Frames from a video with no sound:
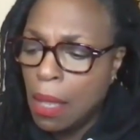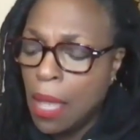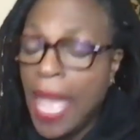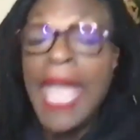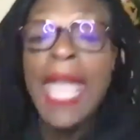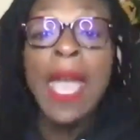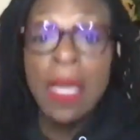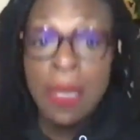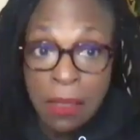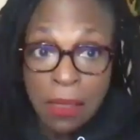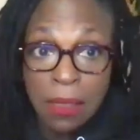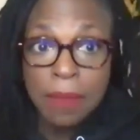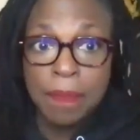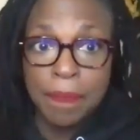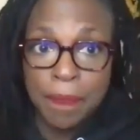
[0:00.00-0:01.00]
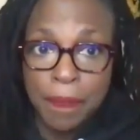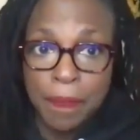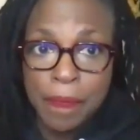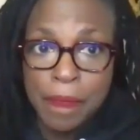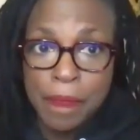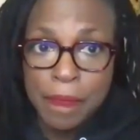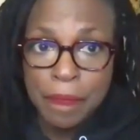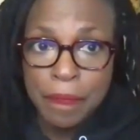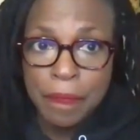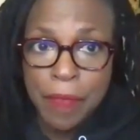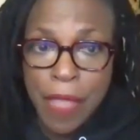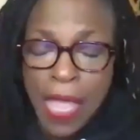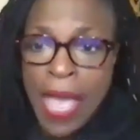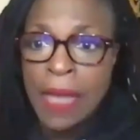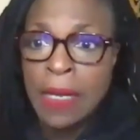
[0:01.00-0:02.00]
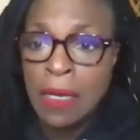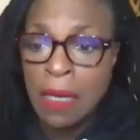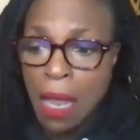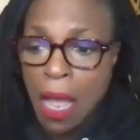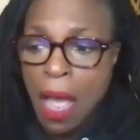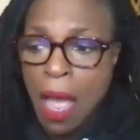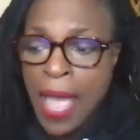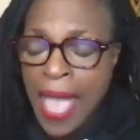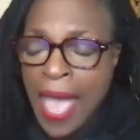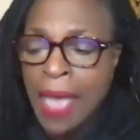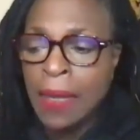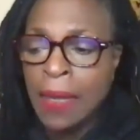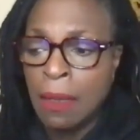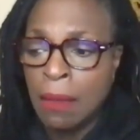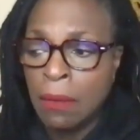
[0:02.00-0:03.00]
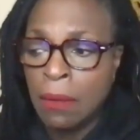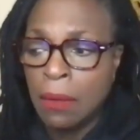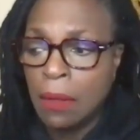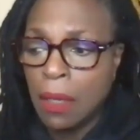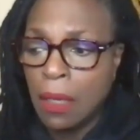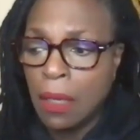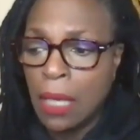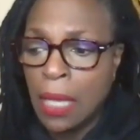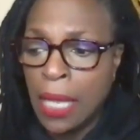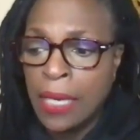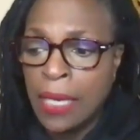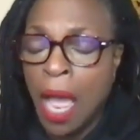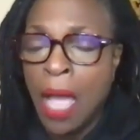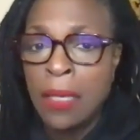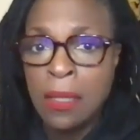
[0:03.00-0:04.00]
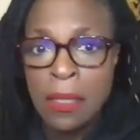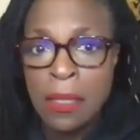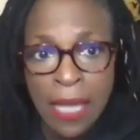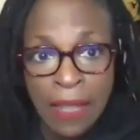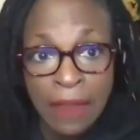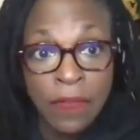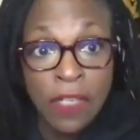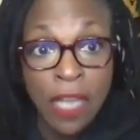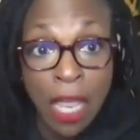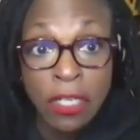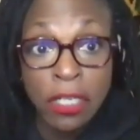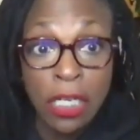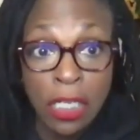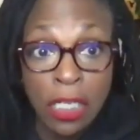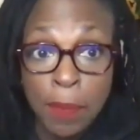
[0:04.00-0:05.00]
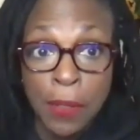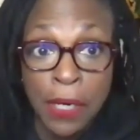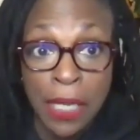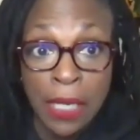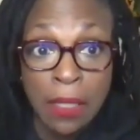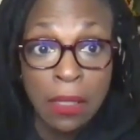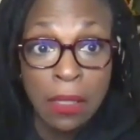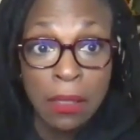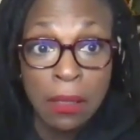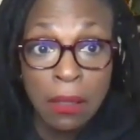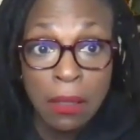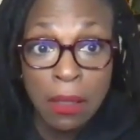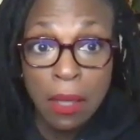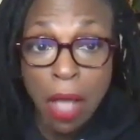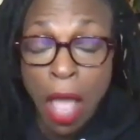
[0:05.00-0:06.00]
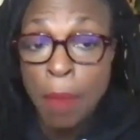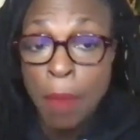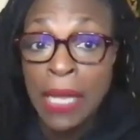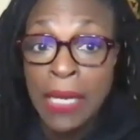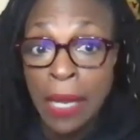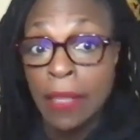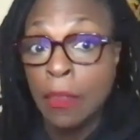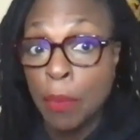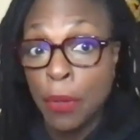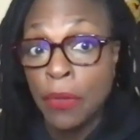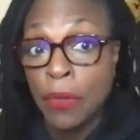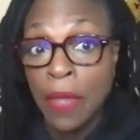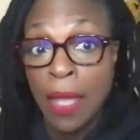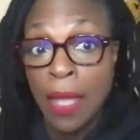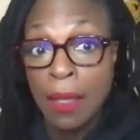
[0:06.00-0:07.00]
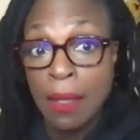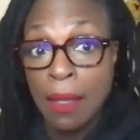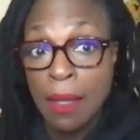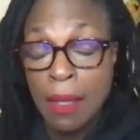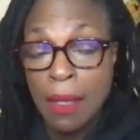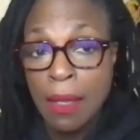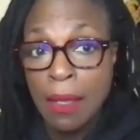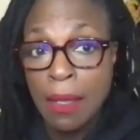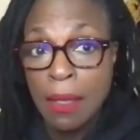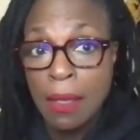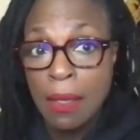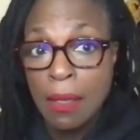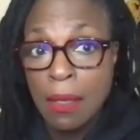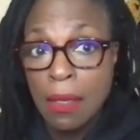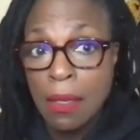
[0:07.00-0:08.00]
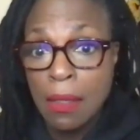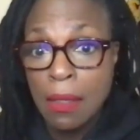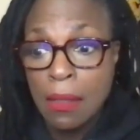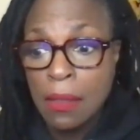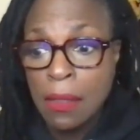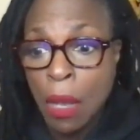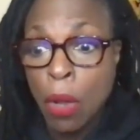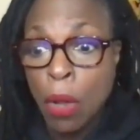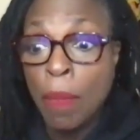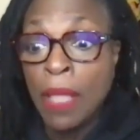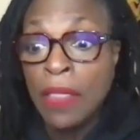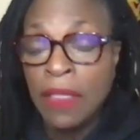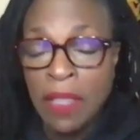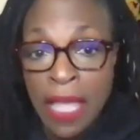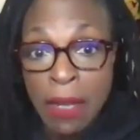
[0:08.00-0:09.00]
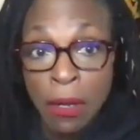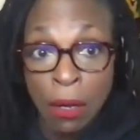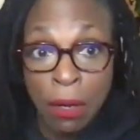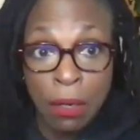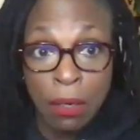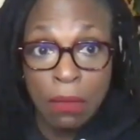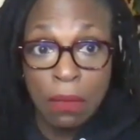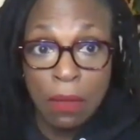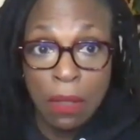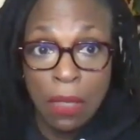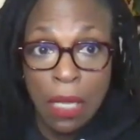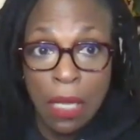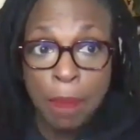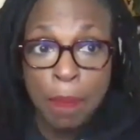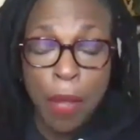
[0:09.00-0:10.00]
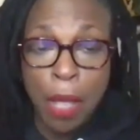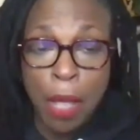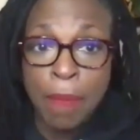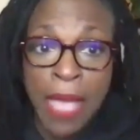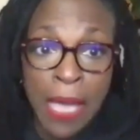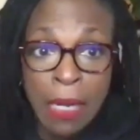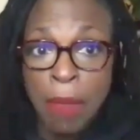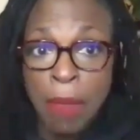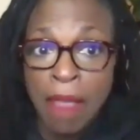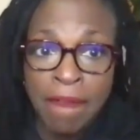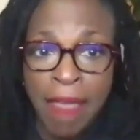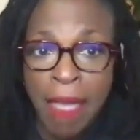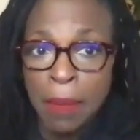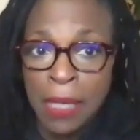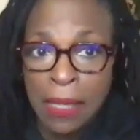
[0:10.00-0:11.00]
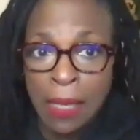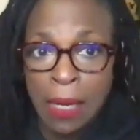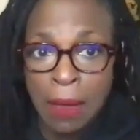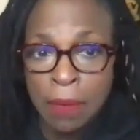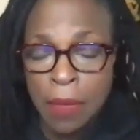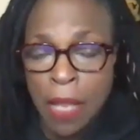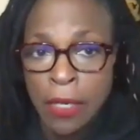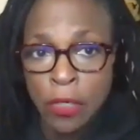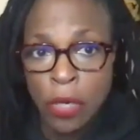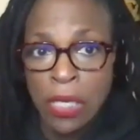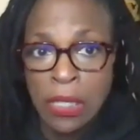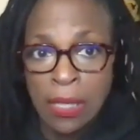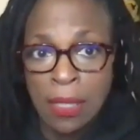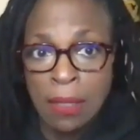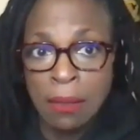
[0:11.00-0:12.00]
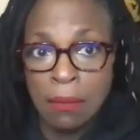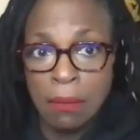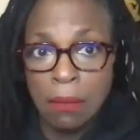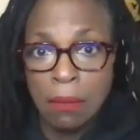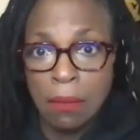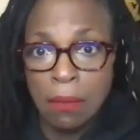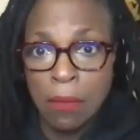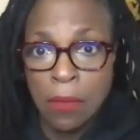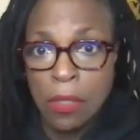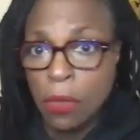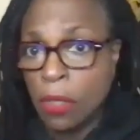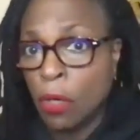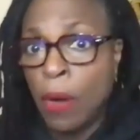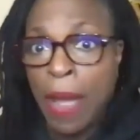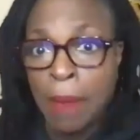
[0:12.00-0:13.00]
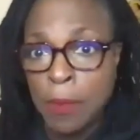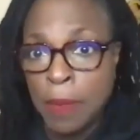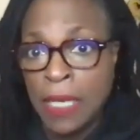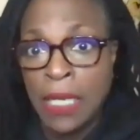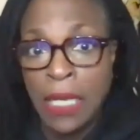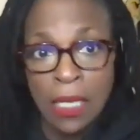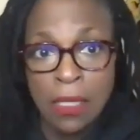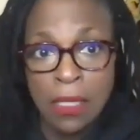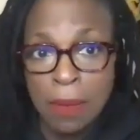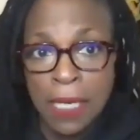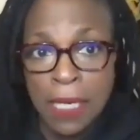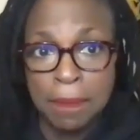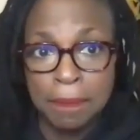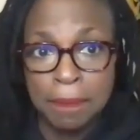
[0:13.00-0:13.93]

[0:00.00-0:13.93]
And I had an unsafe touch experience on my ninth birthday. So a month later, a man in my family that I trusted sort of grabbed me and kissed me